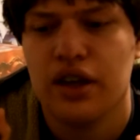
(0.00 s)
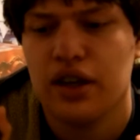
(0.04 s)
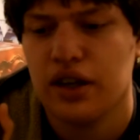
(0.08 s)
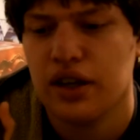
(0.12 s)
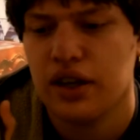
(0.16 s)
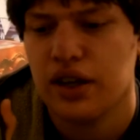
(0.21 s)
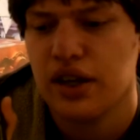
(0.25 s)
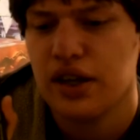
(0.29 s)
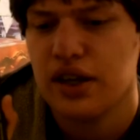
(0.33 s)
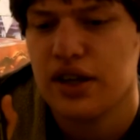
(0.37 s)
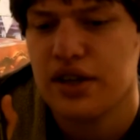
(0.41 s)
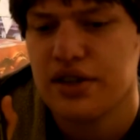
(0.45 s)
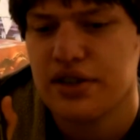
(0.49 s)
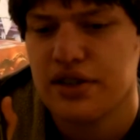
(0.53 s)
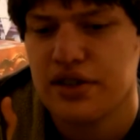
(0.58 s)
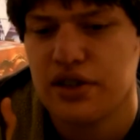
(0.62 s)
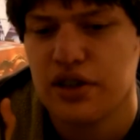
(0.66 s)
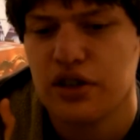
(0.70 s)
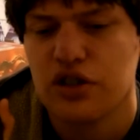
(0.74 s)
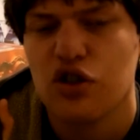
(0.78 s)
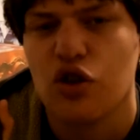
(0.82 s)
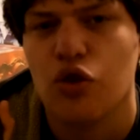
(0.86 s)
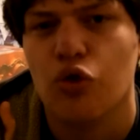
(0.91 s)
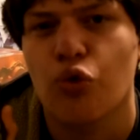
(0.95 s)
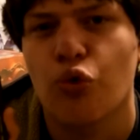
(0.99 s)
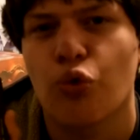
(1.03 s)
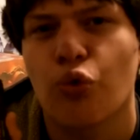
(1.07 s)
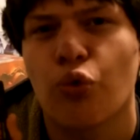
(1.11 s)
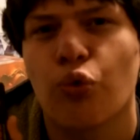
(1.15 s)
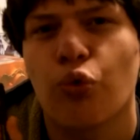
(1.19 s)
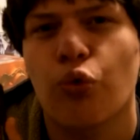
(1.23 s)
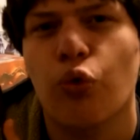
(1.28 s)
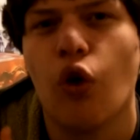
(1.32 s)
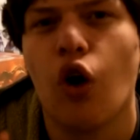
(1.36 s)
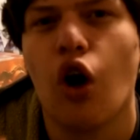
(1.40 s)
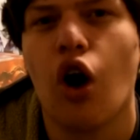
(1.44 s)
He has such a
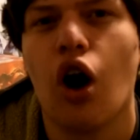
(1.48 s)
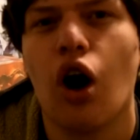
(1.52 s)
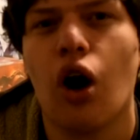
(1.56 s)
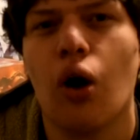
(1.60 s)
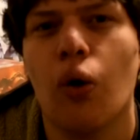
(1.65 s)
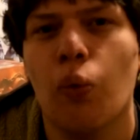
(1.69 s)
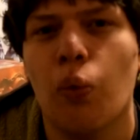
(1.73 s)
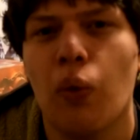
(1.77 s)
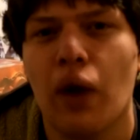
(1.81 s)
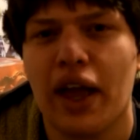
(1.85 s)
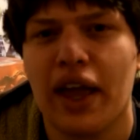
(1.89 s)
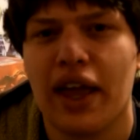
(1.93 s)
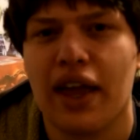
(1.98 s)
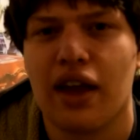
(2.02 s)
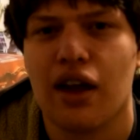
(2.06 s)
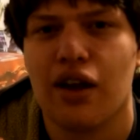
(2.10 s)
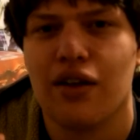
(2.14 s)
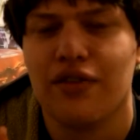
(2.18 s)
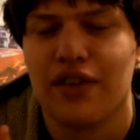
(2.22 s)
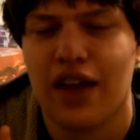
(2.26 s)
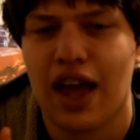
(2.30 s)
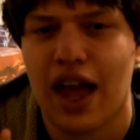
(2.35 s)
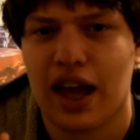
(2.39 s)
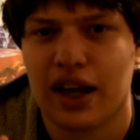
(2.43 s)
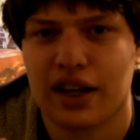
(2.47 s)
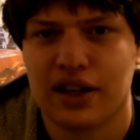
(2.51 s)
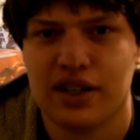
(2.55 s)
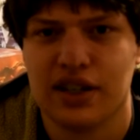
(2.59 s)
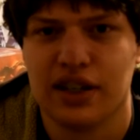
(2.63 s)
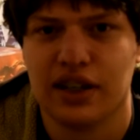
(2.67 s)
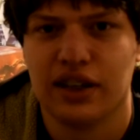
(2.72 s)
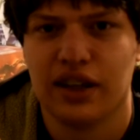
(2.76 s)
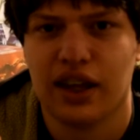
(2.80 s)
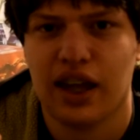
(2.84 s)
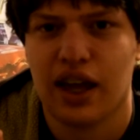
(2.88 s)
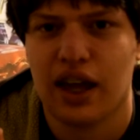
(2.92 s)
raw way of
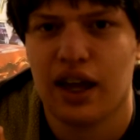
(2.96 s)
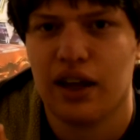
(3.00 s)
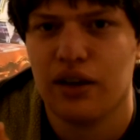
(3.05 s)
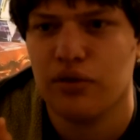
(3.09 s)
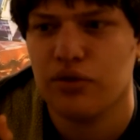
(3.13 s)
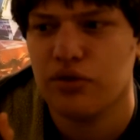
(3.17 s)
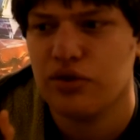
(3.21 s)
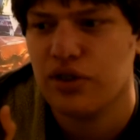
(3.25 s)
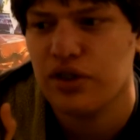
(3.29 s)
acting that